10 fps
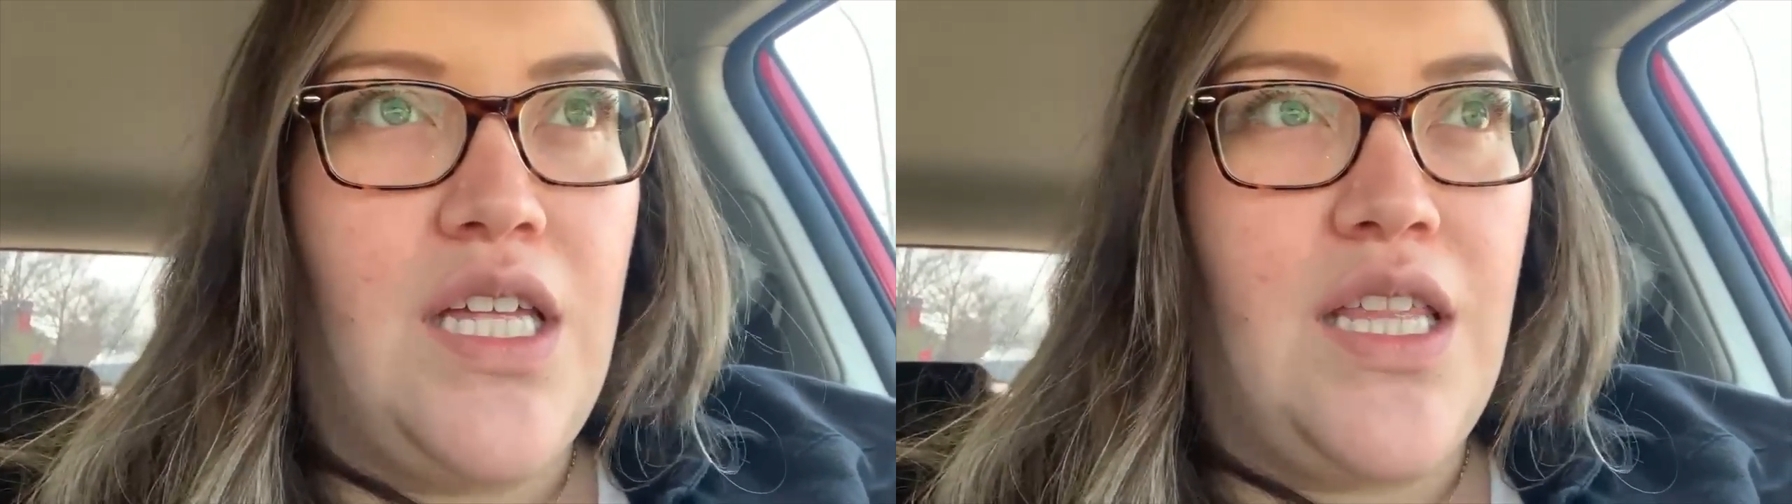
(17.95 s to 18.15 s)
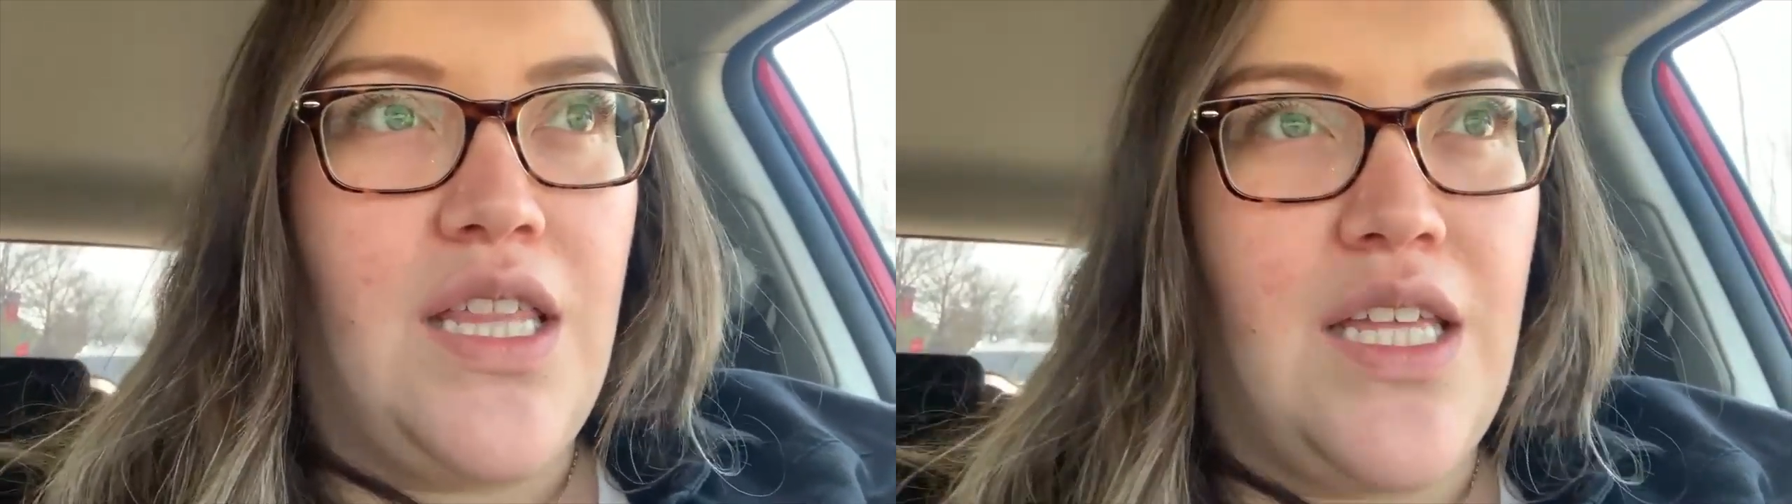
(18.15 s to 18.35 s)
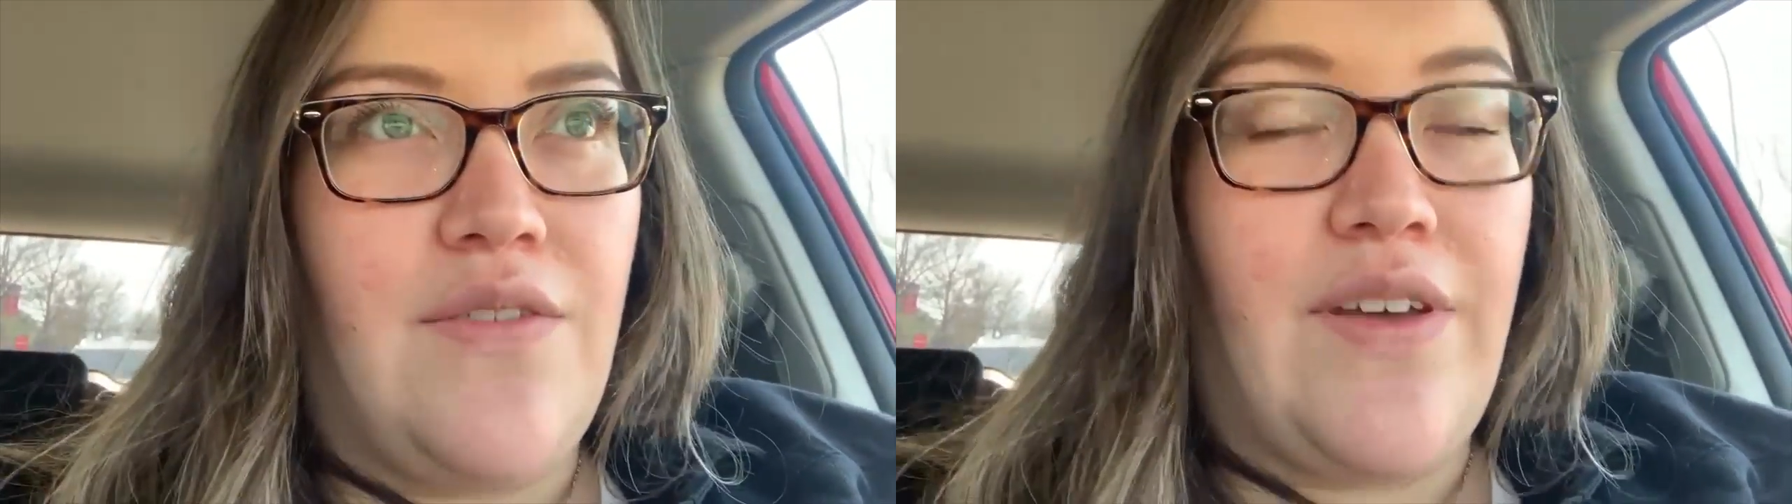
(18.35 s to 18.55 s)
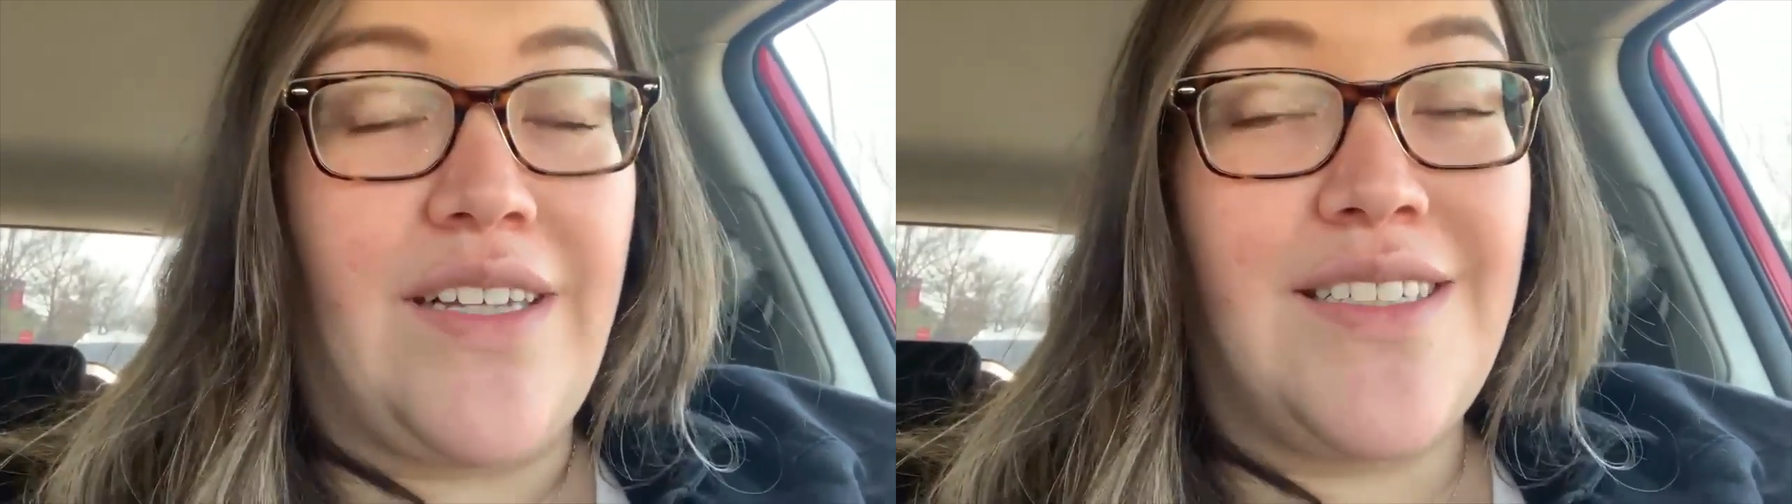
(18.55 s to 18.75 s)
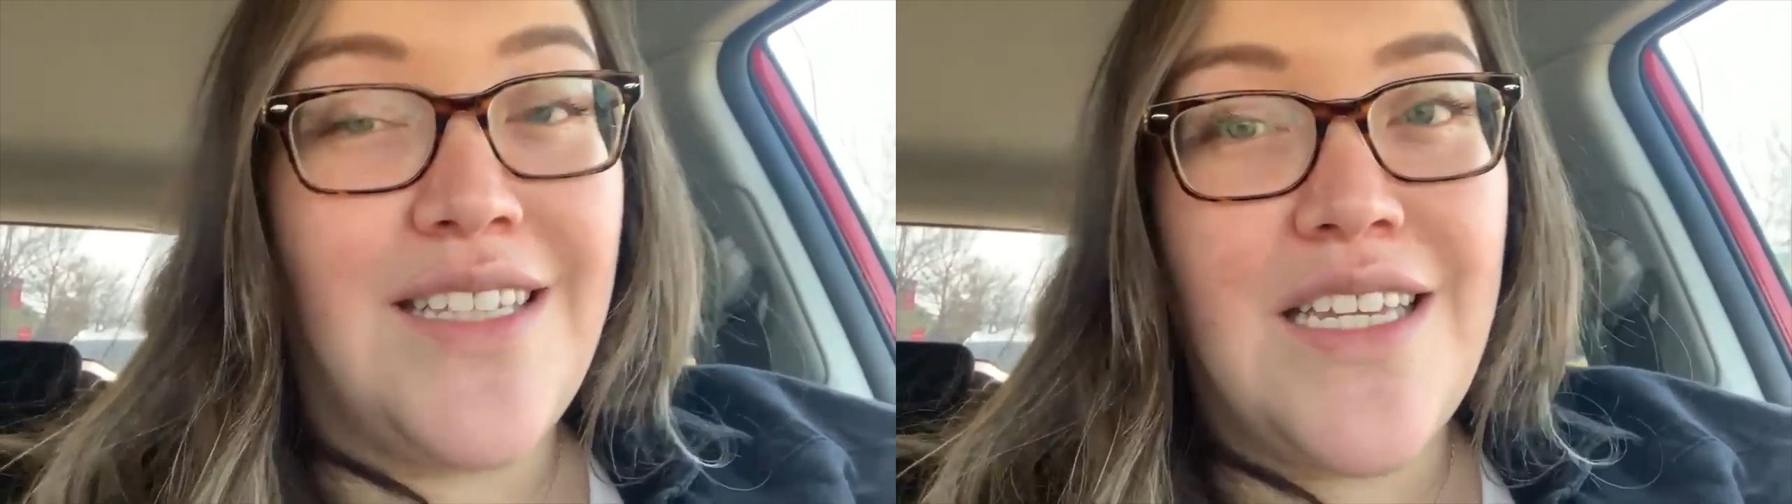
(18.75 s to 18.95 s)
the
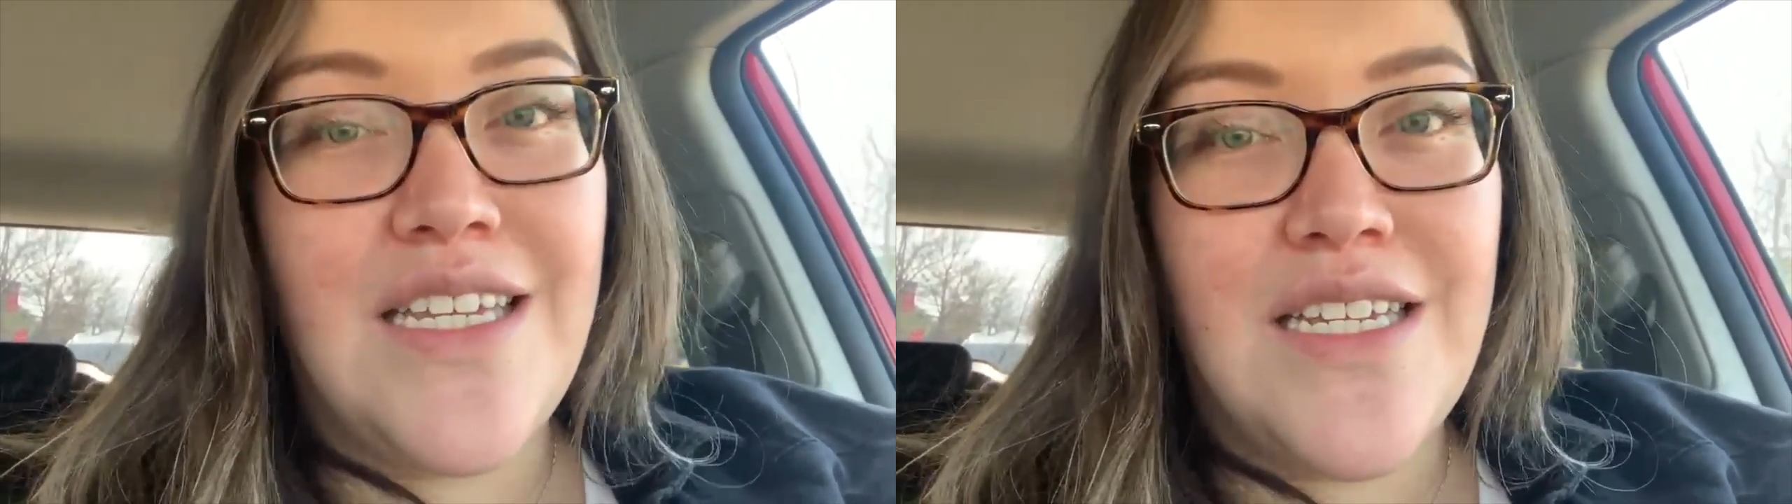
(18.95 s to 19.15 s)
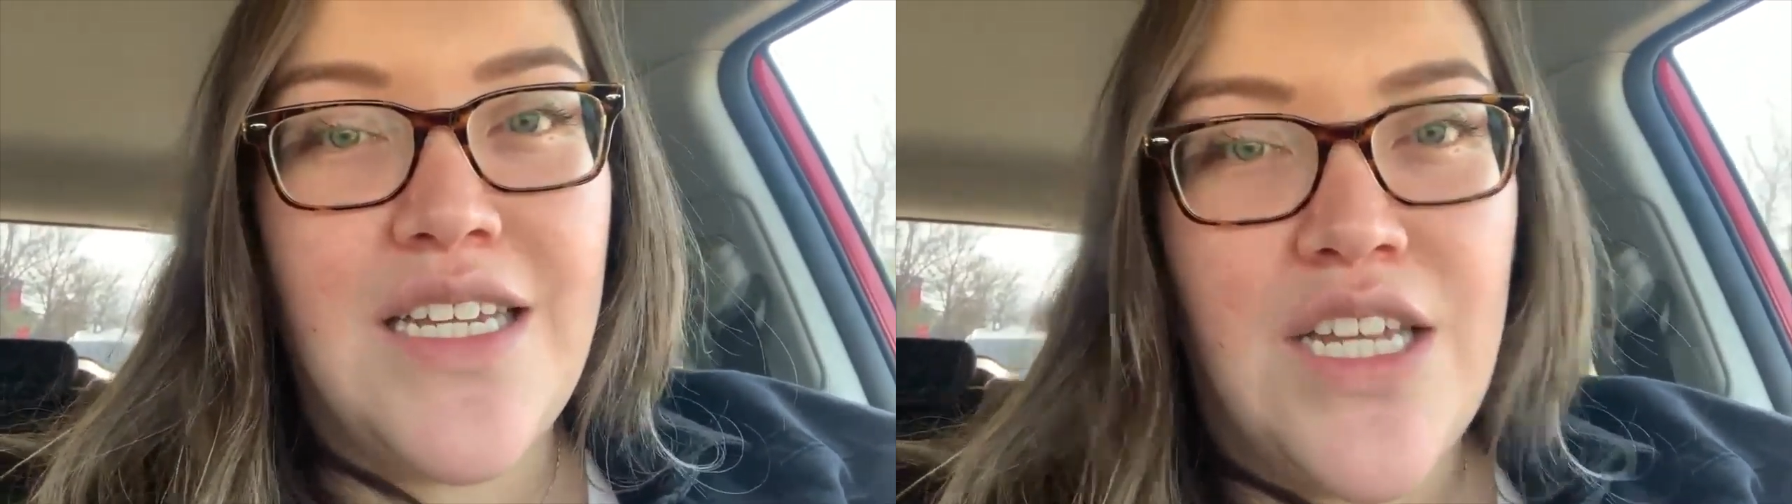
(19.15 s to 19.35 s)
vaccine.